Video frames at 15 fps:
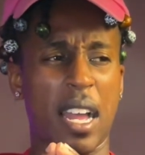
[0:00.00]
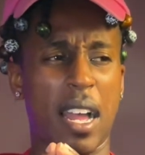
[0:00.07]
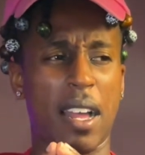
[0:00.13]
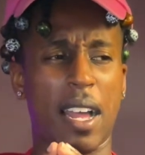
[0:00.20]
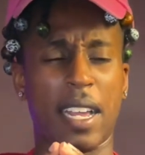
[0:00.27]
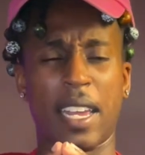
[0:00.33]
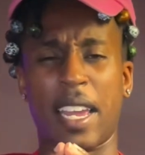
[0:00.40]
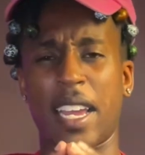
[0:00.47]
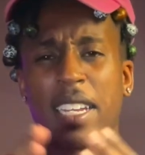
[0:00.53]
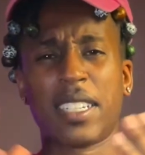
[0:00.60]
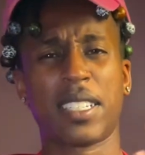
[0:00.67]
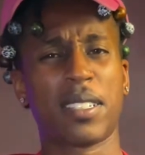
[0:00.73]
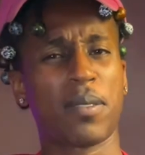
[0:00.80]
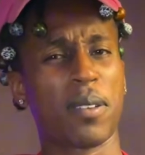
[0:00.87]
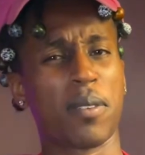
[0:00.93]
I
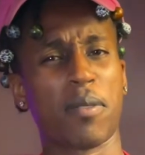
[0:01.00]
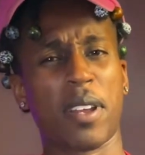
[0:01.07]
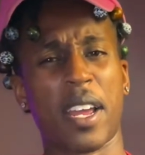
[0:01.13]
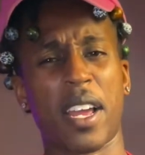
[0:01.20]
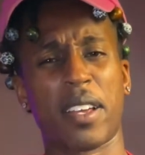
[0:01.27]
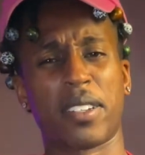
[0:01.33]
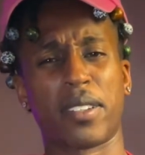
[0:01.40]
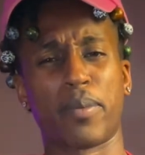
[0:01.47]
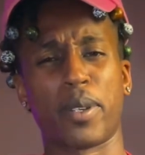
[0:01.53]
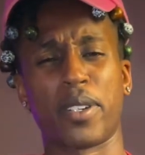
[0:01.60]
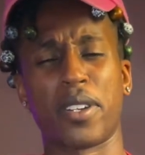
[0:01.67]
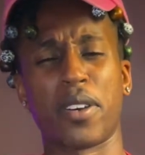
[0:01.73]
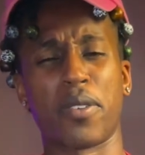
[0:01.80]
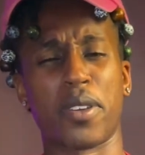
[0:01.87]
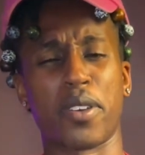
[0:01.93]
guess you can have some
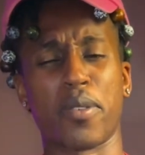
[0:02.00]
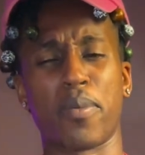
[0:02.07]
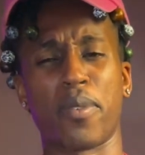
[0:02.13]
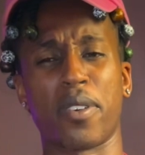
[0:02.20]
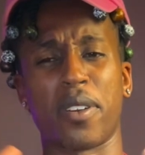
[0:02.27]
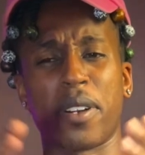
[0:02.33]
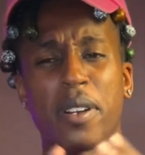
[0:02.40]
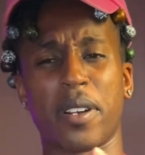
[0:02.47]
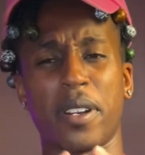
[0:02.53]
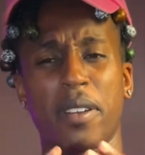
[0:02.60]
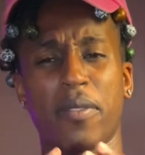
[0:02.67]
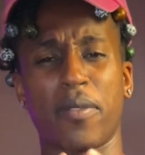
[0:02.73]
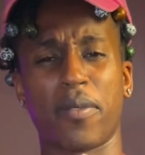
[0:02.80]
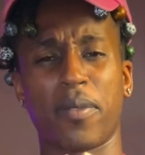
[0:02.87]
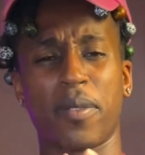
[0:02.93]
adult humor if
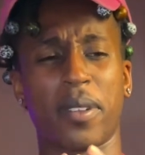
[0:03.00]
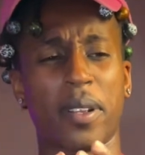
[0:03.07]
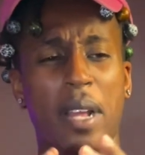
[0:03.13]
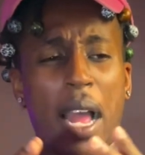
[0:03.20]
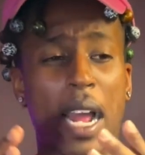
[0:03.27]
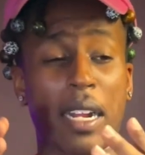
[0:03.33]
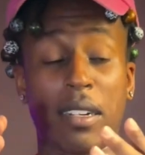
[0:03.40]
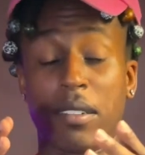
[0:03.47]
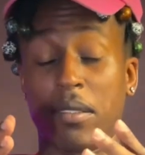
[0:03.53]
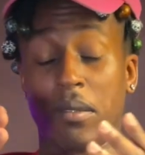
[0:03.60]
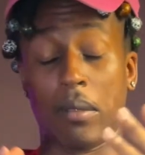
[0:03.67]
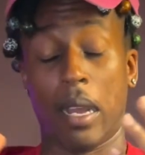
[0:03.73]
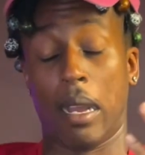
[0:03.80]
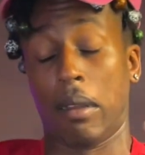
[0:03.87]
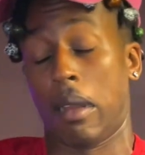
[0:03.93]

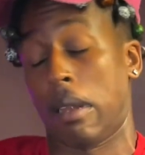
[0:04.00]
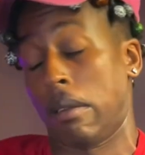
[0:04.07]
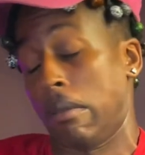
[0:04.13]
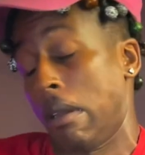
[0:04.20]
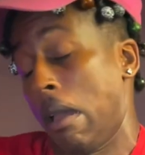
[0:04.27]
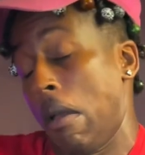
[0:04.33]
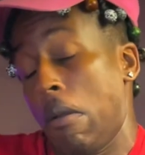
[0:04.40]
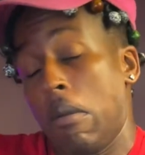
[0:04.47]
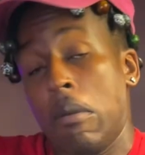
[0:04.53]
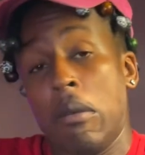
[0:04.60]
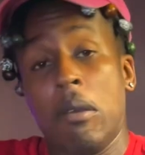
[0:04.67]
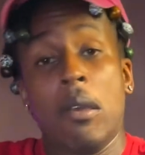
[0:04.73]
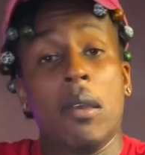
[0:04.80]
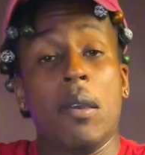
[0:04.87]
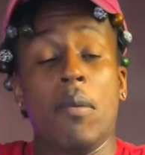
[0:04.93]
I don't know.
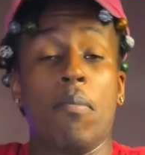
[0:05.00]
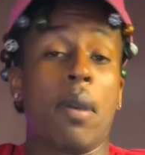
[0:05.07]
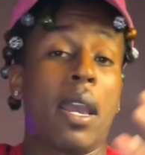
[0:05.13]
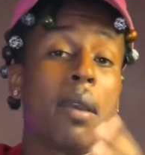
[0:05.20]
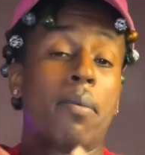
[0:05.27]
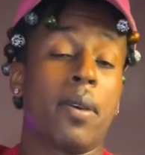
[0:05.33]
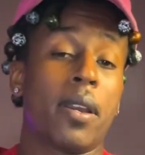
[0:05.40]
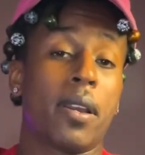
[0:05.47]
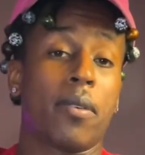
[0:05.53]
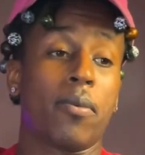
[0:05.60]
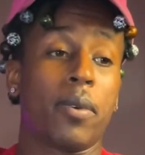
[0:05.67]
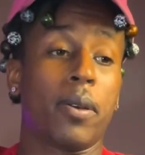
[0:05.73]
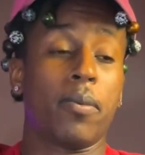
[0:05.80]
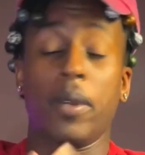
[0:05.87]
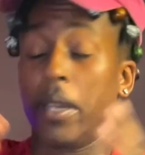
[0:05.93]
Maybe.
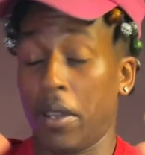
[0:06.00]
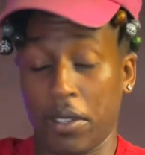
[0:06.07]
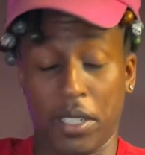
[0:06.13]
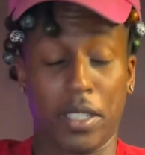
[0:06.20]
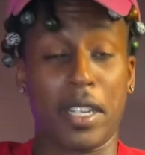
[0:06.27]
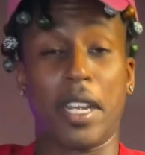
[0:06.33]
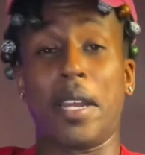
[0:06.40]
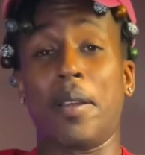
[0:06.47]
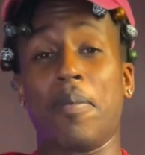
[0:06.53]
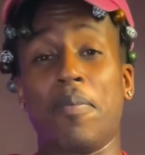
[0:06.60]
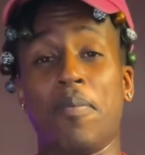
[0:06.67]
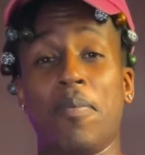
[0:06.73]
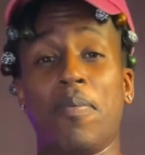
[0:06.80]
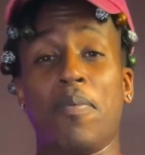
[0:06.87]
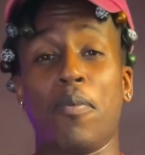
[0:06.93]
We gonna see.
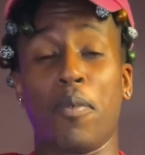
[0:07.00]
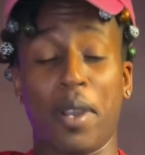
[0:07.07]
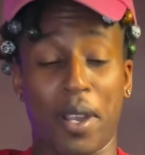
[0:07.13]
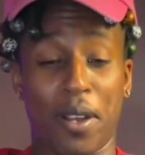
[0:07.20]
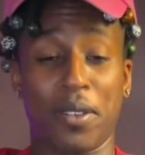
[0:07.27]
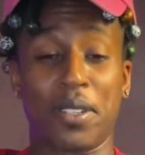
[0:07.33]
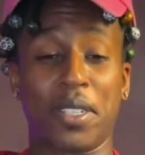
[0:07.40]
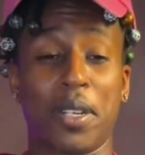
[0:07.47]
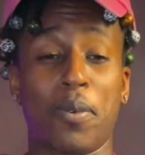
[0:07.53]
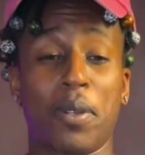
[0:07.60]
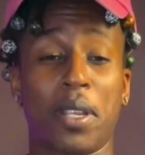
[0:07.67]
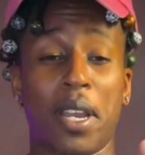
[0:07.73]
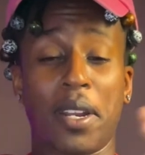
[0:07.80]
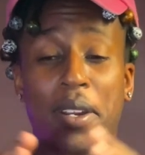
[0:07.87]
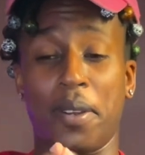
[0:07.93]
We gonna see what
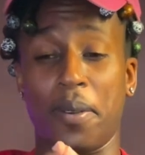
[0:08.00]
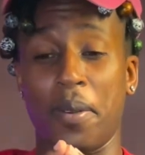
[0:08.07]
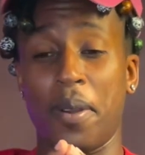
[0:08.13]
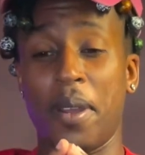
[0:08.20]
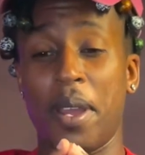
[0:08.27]
they do.